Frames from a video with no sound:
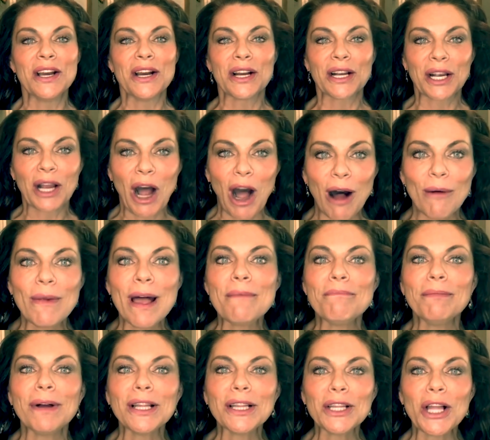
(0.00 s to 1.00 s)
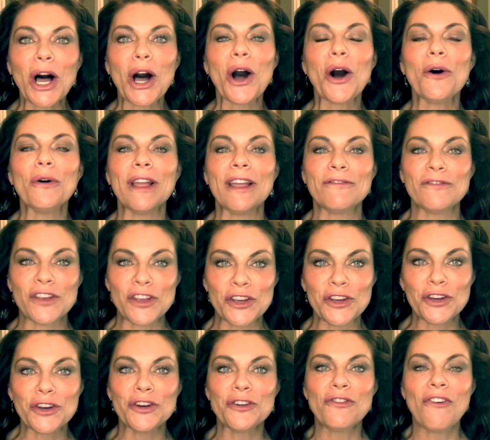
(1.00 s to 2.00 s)
Comment below if
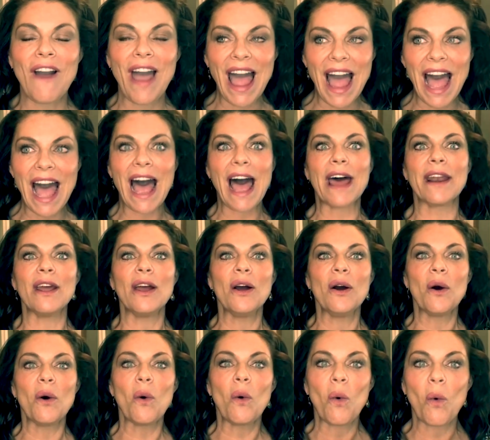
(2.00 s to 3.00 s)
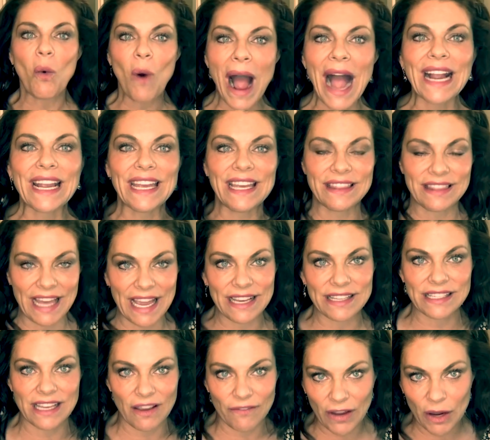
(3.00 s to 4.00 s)
you've had wacky
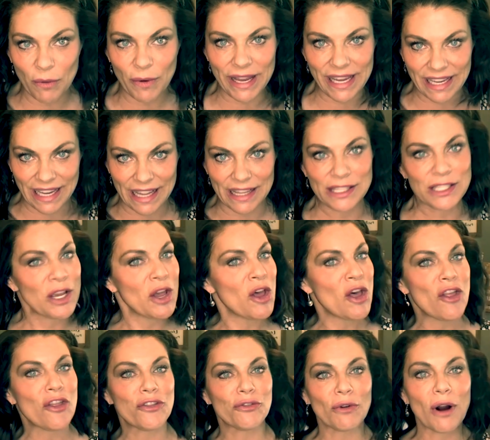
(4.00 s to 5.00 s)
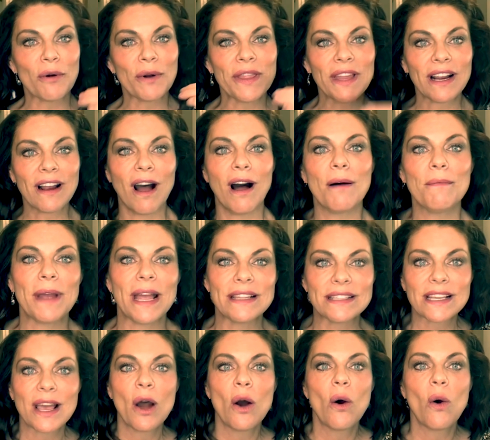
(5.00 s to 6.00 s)
Thanksgiving weekends. Throw in the comments
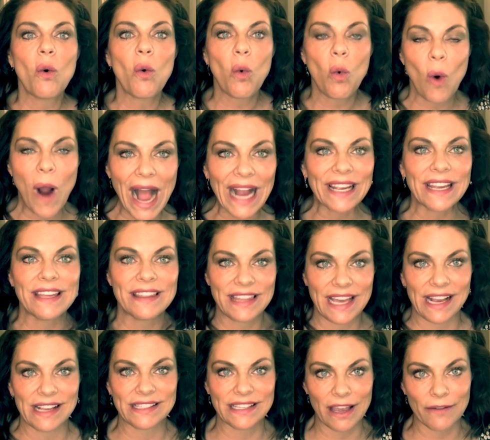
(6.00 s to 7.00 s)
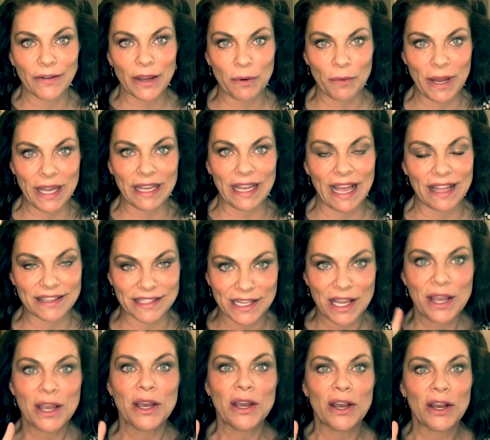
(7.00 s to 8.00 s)
wacky Thanksgiving weekends,
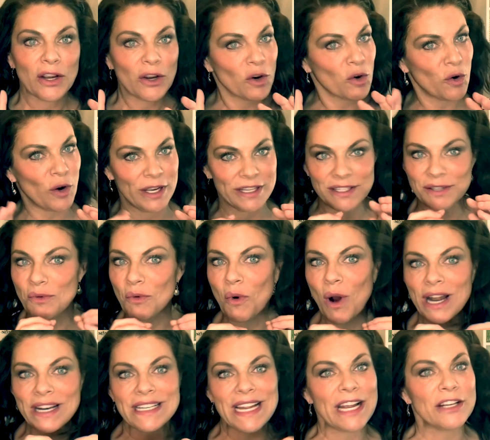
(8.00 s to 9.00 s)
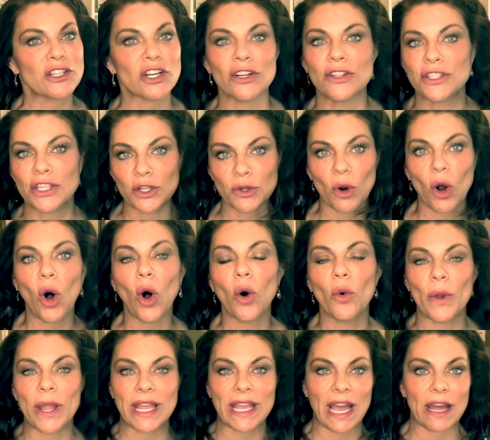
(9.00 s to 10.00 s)
because one day turns into a whole
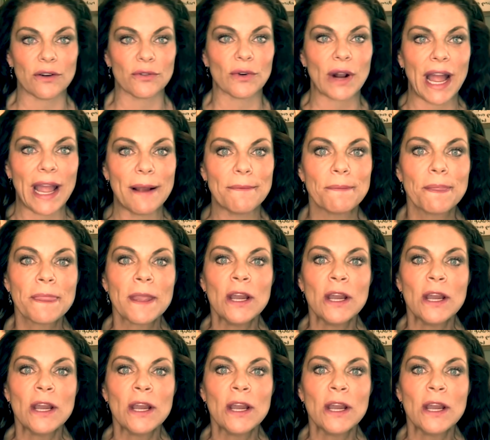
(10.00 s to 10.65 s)
weekend, right?